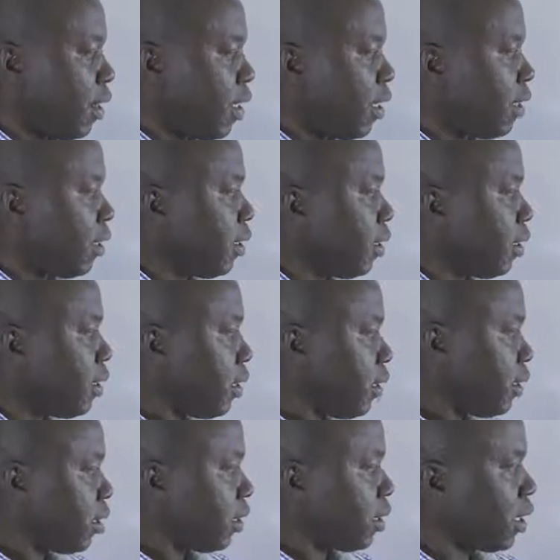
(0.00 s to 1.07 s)
then the
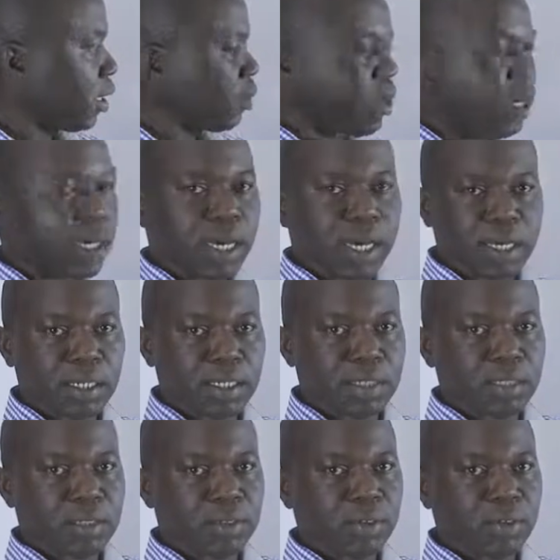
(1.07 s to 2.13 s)
seeds that were
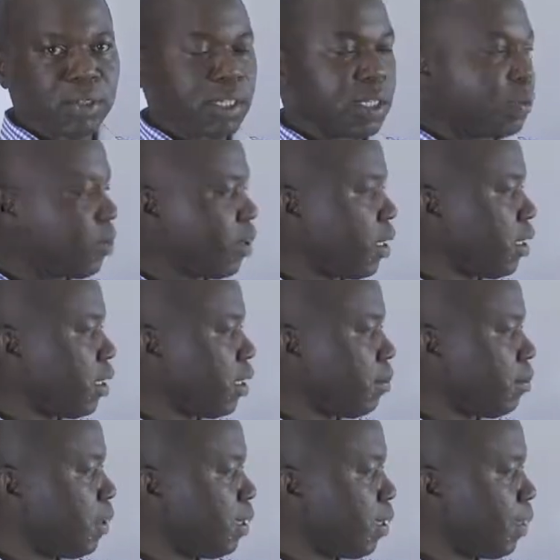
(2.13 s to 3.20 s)
carried or that were in the
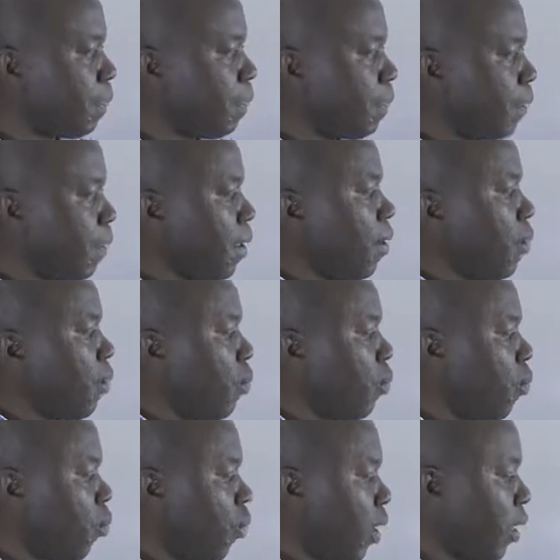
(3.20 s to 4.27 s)
berry
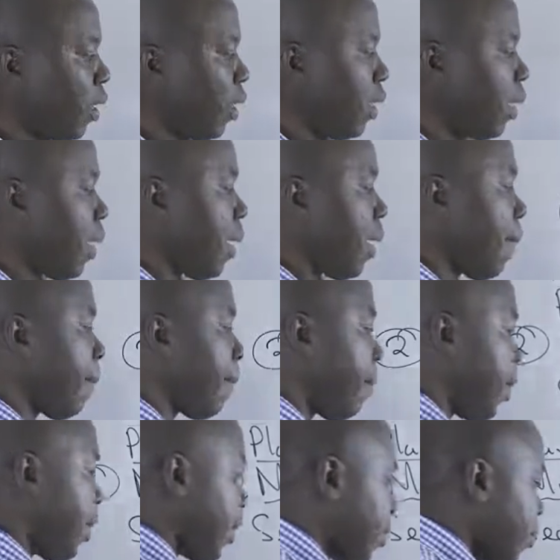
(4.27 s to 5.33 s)
will be